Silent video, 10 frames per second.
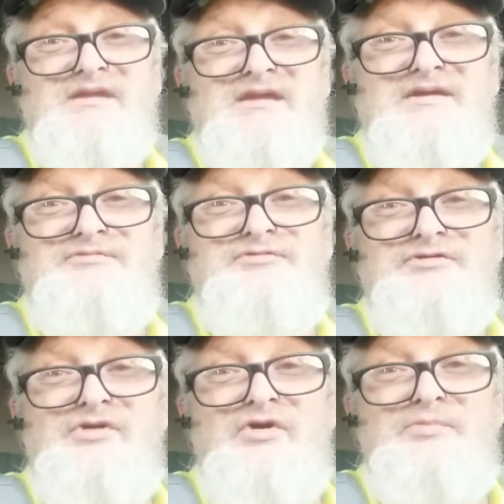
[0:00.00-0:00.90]
If
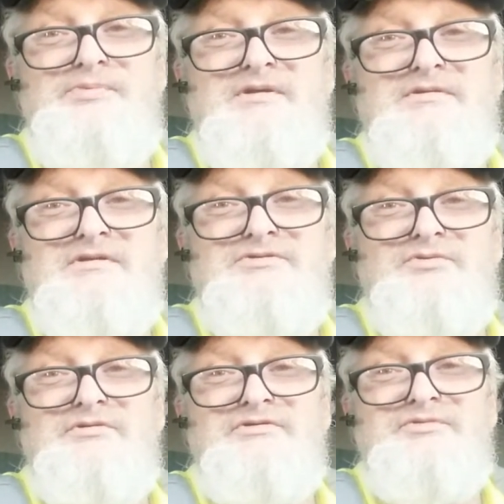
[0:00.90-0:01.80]
you open the
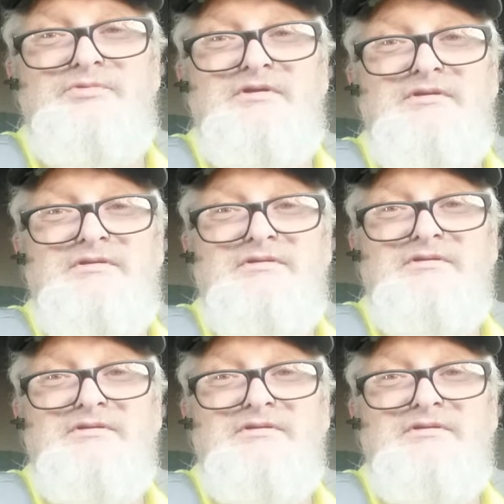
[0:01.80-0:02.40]
doors when